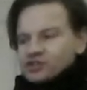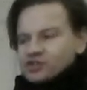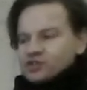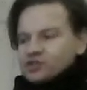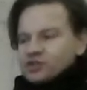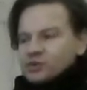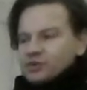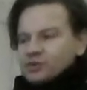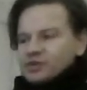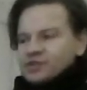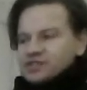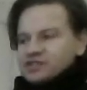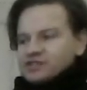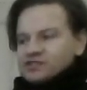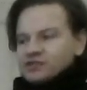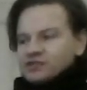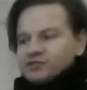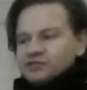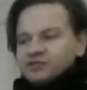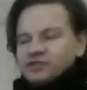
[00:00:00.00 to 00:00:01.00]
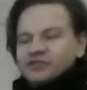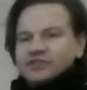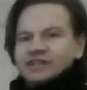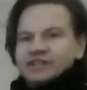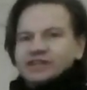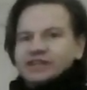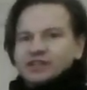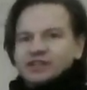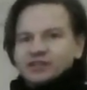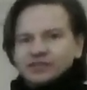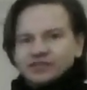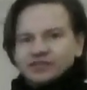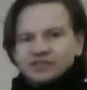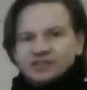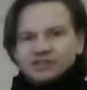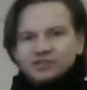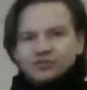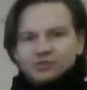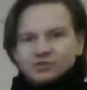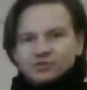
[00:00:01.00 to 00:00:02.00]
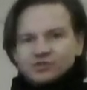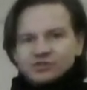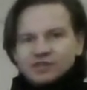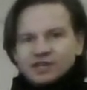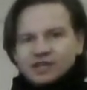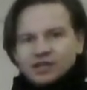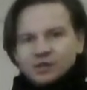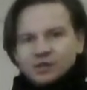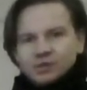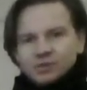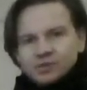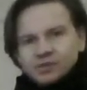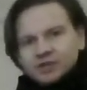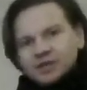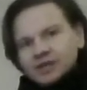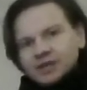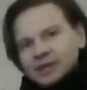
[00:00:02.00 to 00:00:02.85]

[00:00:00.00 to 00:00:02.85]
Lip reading: So this softer area continues out,